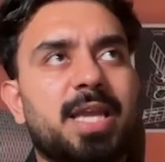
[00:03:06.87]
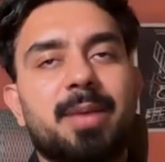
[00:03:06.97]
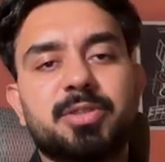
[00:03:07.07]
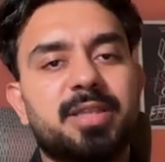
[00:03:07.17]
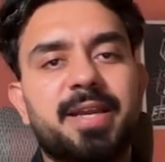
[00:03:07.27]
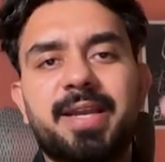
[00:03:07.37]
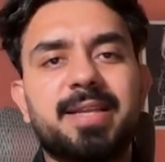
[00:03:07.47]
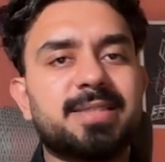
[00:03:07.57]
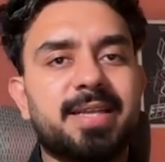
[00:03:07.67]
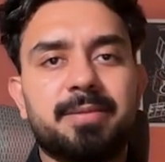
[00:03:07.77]
capture their
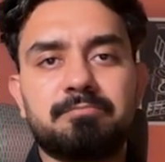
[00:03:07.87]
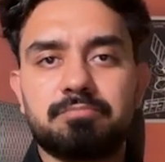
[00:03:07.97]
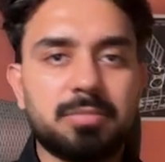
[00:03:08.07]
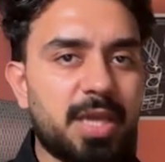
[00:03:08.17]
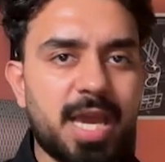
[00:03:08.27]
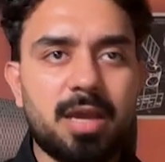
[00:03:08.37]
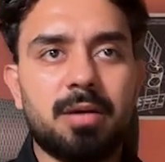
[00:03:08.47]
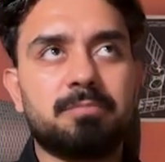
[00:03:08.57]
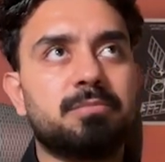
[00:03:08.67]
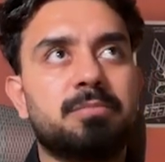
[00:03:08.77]
details in
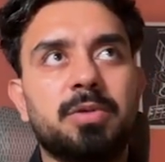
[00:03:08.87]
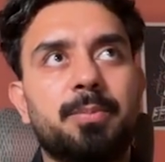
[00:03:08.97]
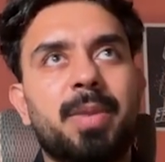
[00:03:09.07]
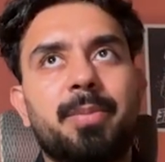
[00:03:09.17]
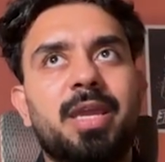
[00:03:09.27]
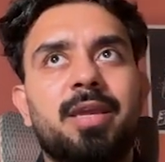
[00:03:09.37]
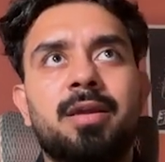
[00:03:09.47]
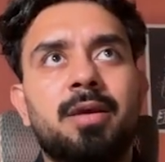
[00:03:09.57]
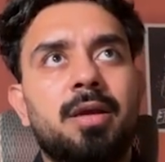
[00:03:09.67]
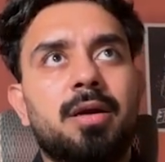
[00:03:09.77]

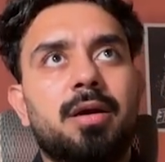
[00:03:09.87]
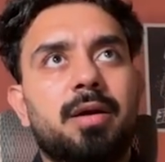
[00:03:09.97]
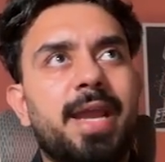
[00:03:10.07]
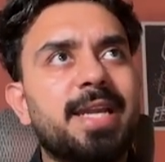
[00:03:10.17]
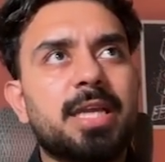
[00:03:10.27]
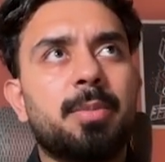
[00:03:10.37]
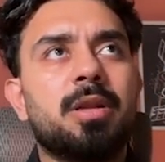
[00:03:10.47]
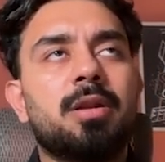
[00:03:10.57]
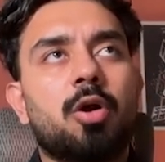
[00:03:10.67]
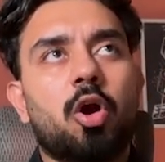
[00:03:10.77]
maybe
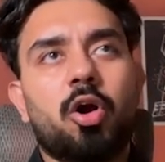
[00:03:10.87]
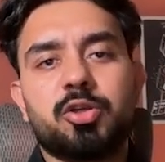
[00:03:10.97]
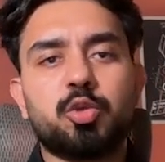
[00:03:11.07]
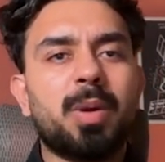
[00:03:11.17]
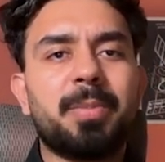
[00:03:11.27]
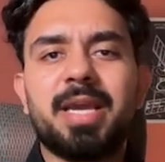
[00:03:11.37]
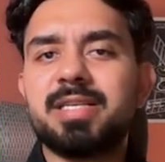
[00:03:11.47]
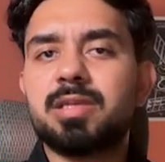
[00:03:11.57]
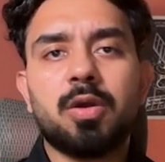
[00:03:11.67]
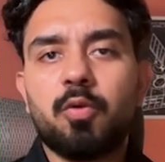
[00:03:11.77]
Airtable or
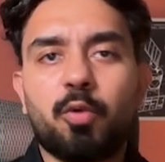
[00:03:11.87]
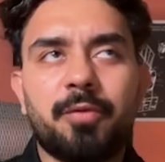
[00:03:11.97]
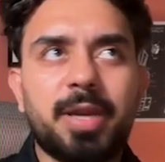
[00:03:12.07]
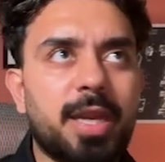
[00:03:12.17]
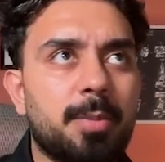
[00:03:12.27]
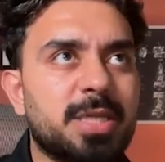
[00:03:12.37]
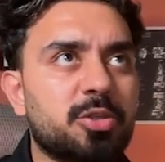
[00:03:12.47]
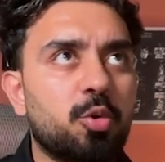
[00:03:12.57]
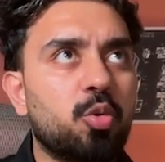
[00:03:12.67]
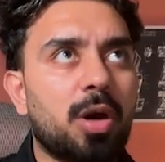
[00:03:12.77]
Supabase, whatever
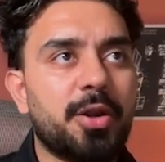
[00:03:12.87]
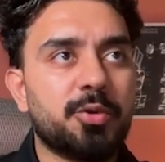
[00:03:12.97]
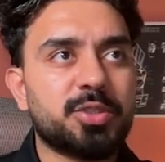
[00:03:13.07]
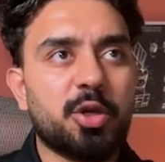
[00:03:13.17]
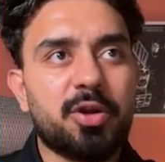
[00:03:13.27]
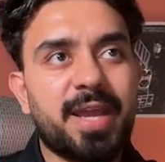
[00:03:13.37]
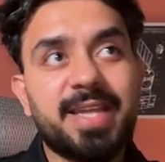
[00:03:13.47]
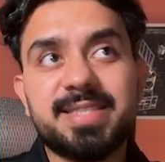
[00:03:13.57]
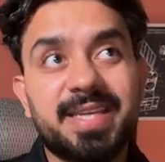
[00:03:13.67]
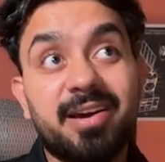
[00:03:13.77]
database you are using, or
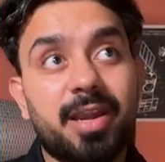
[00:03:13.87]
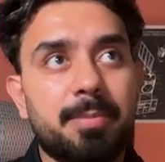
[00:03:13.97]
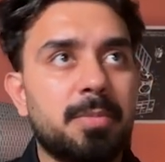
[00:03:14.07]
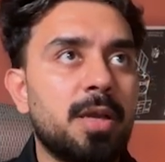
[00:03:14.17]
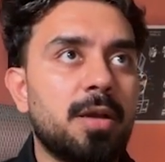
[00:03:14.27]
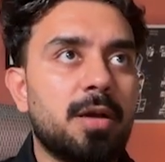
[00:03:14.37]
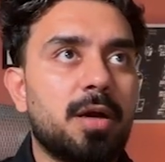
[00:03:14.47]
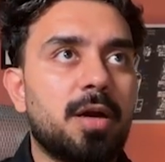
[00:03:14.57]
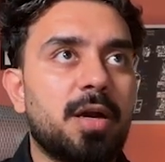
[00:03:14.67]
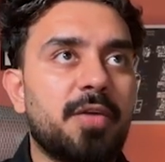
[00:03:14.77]
any CRM
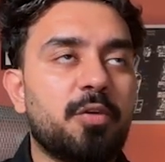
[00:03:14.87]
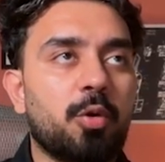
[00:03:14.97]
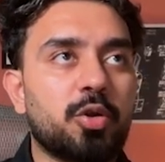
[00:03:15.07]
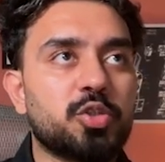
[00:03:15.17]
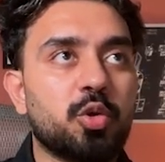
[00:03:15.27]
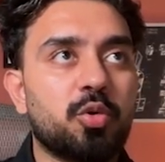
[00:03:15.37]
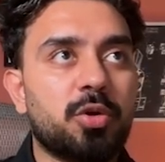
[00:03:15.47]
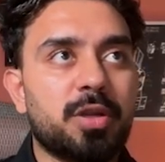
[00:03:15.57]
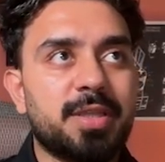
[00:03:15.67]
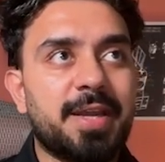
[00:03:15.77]
if you want to
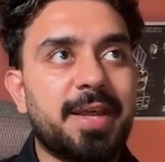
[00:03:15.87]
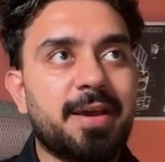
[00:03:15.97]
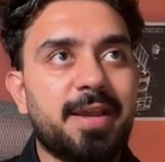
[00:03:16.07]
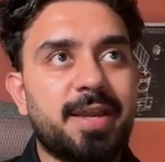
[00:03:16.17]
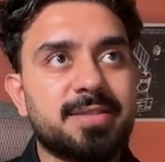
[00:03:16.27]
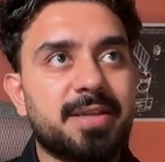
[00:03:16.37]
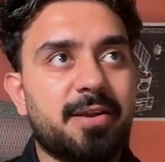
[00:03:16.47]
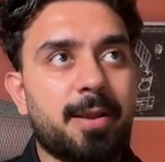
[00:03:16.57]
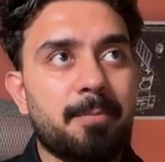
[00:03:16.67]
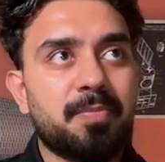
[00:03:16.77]
store their data in a
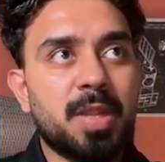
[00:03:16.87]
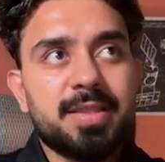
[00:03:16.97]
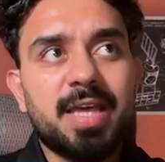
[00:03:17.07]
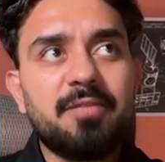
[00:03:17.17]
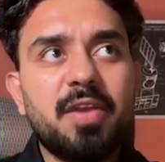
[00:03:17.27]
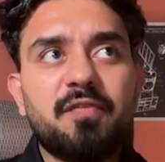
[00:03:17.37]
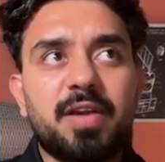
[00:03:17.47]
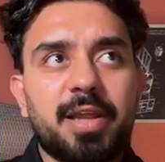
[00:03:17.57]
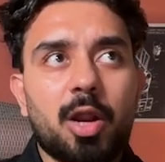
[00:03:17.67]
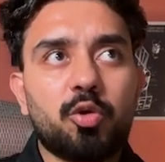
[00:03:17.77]
CRM. Then we
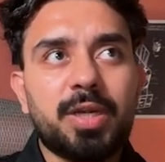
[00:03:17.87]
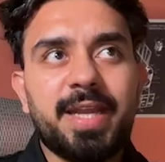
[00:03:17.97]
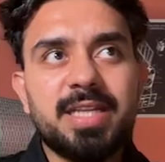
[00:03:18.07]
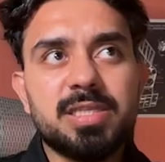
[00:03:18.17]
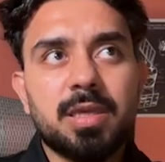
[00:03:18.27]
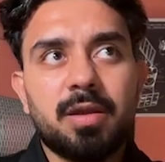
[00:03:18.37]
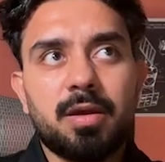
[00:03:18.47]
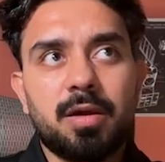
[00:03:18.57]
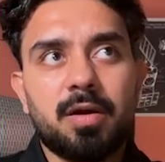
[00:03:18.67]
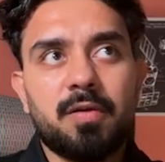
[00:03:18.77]
filter out leads
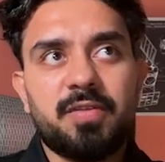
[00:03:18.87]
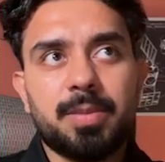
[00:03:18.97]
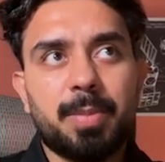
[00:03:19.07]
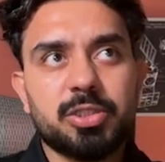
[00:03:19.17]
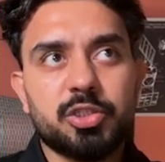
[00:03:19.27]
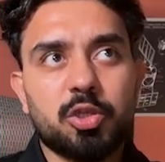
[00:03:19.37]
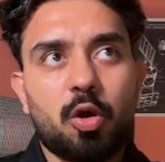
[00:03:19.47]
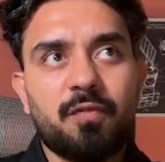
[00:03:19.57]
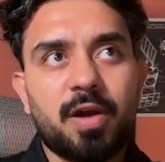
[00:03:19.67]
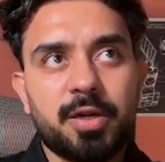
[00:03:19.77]
with a budget
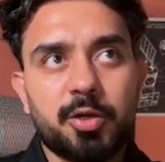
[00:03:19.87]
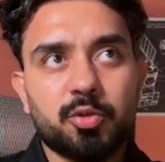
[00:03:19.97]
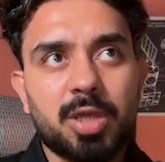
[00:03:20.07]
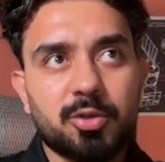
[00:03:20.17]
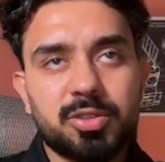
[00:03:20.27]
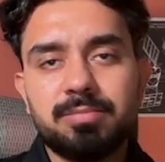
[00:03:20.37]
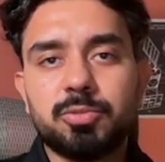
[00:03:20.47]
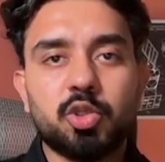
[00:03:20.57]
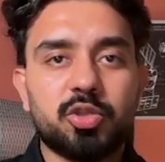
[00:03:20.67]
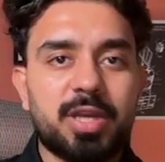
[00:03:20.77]
of 100 to
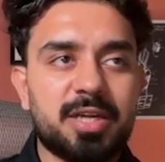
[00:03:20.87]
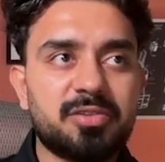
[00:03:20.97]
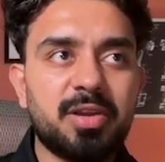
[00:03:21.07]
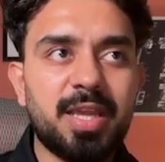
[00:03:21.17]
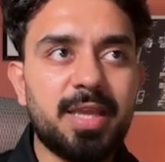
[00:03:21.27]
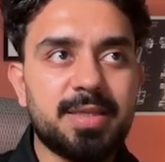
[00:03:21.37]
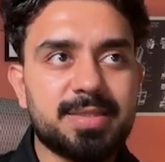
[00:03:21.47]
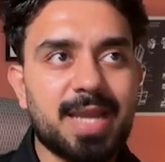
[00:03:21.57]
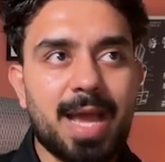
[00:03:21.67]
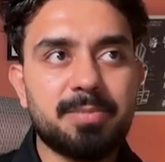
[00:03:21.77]
1000. So there are 3
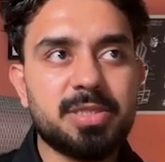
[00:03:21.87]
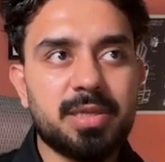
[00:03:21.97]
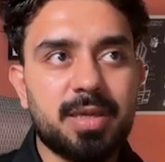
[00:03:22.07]
slabs